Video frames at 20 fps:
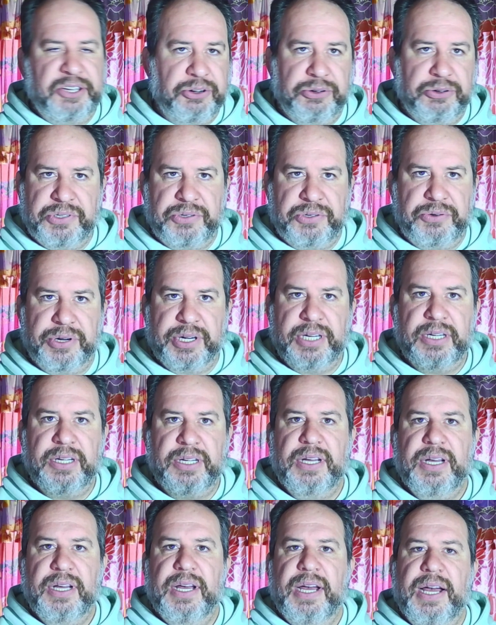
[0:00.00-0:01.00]
goes in order.
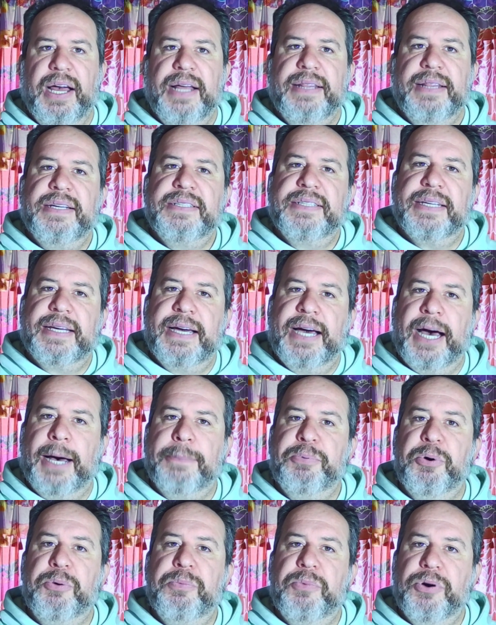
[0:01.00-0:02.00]
There's a
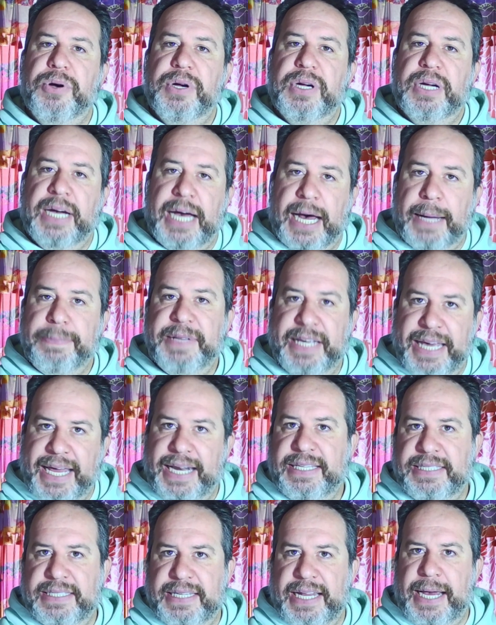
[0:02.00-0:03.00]
couple more
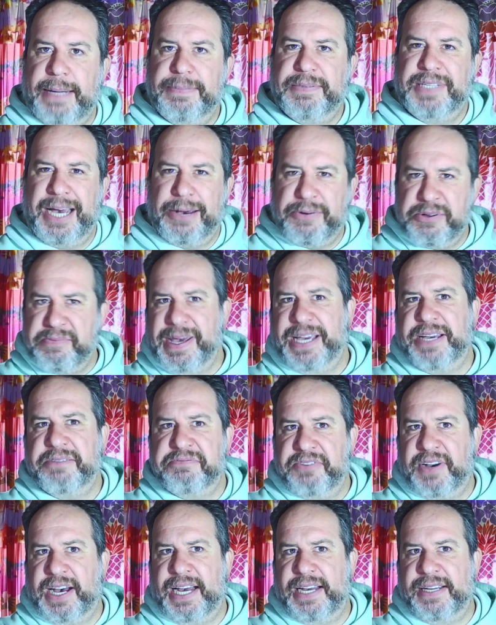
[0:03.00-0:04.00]
complicated steps: how we make a
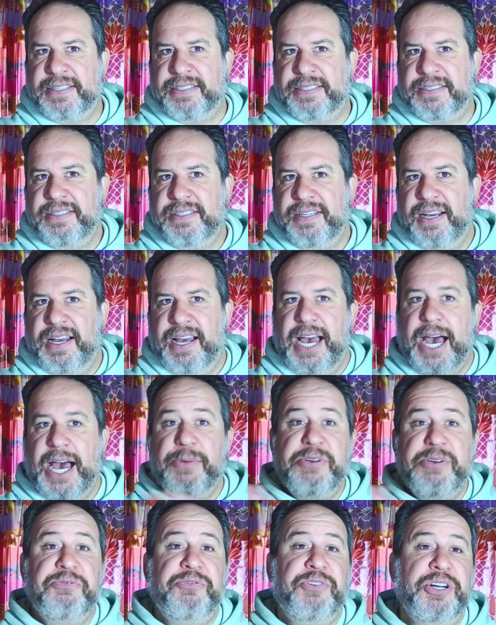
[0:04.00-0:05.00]
file, how
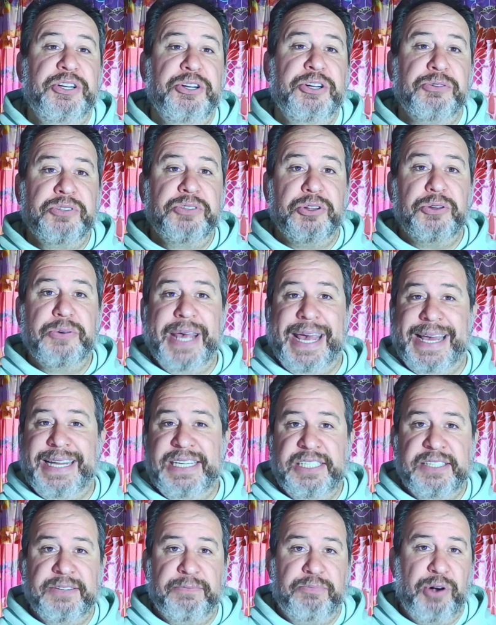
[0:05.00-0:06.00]
we footnote the
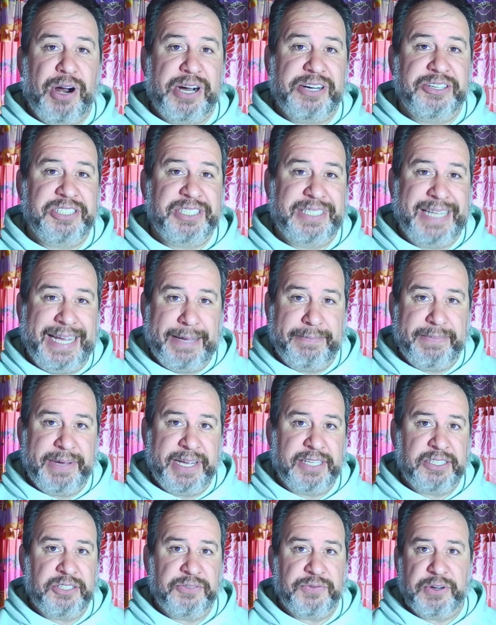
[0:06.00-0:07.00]
location of prior
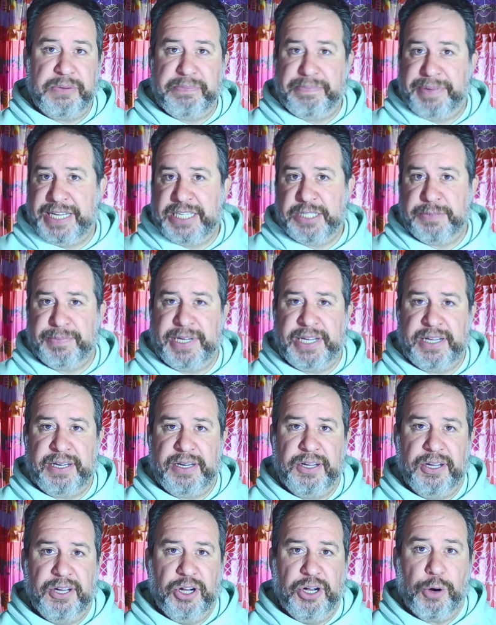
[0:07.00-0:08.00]
statements for impeachment
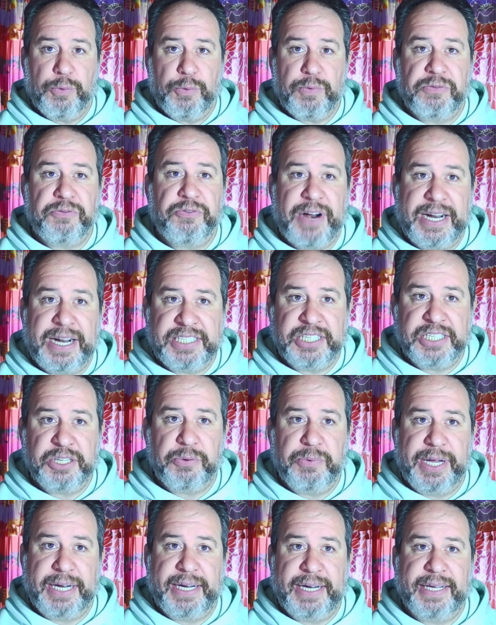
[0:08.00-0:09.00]
or refreshing a
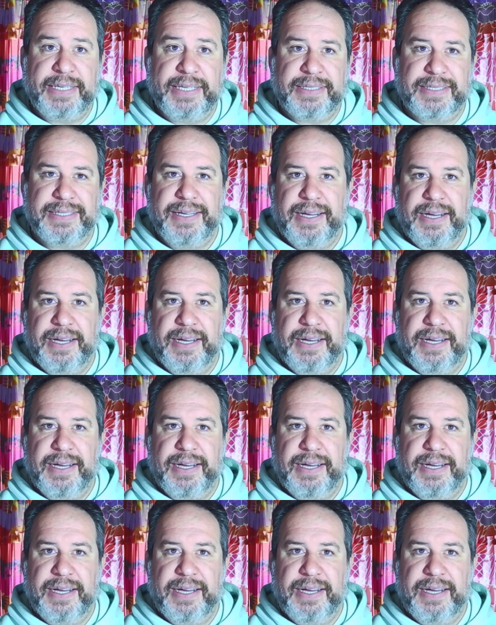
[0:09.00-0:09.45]
witness.